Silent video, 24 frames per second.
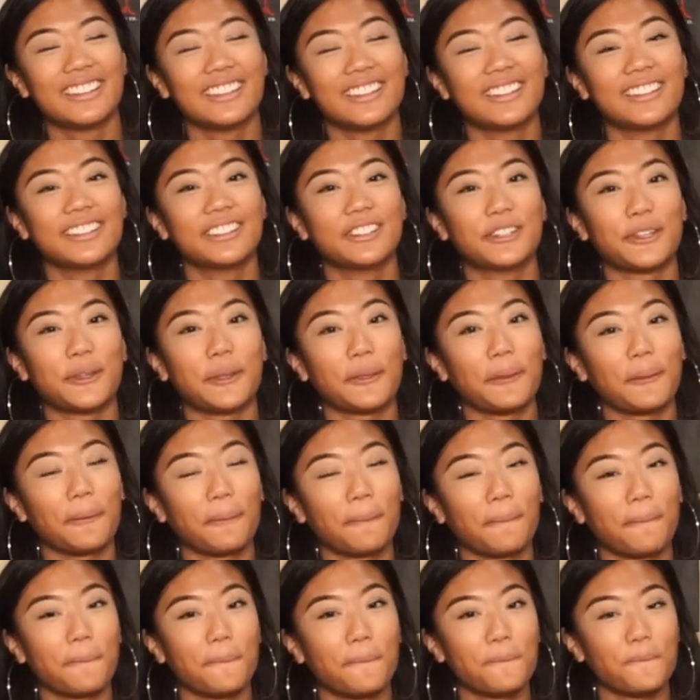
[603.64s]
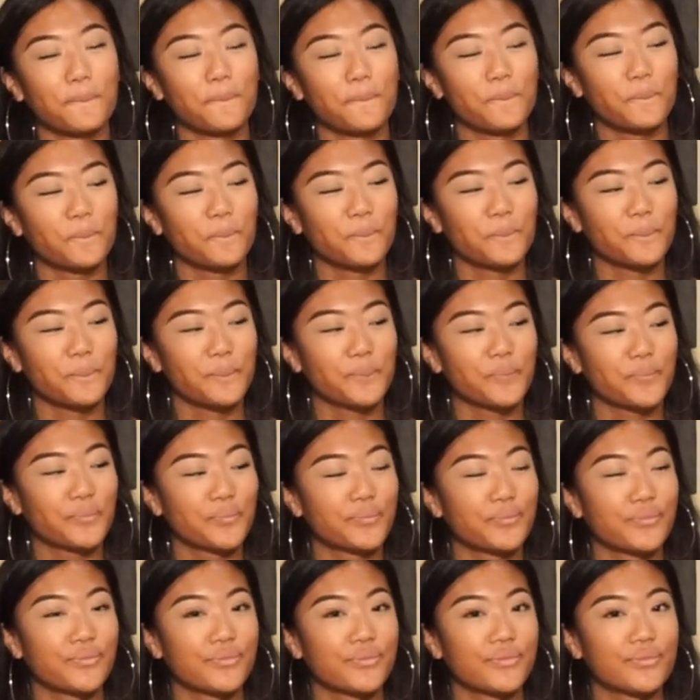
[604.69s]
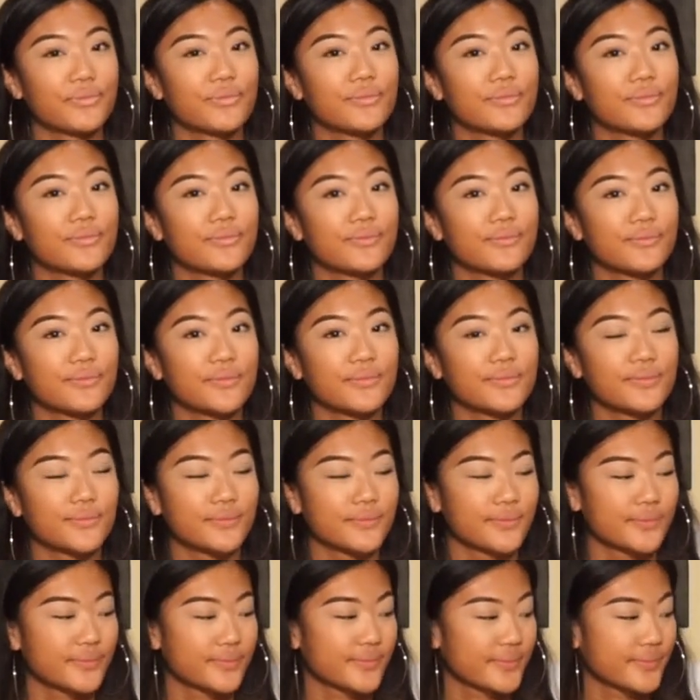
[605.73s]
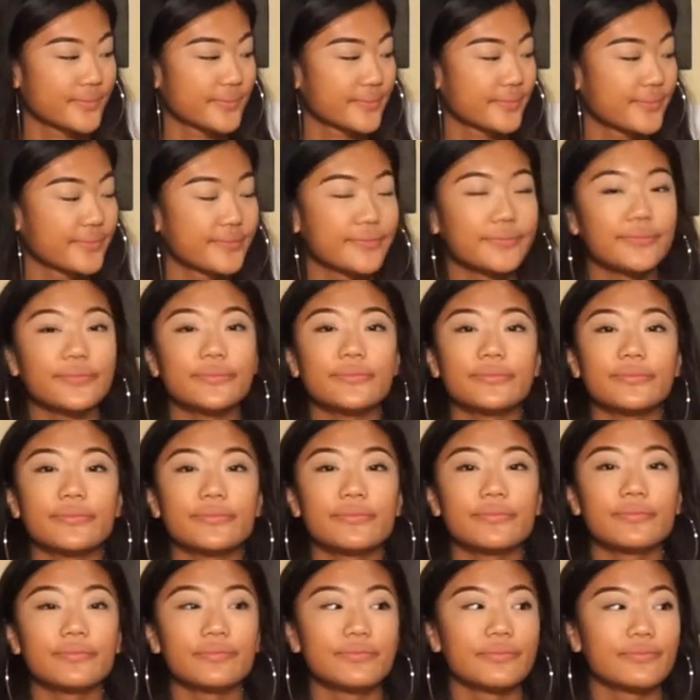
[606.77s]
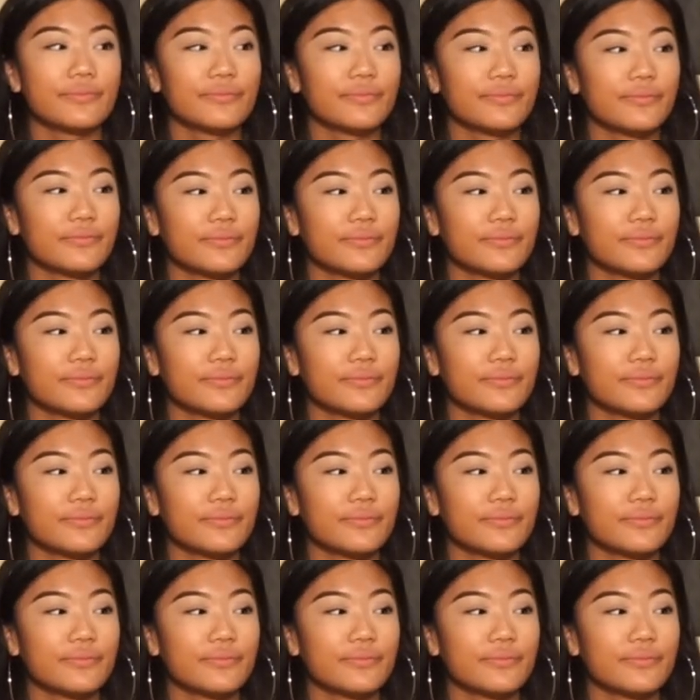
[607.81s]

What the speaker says: This person isn't speaking.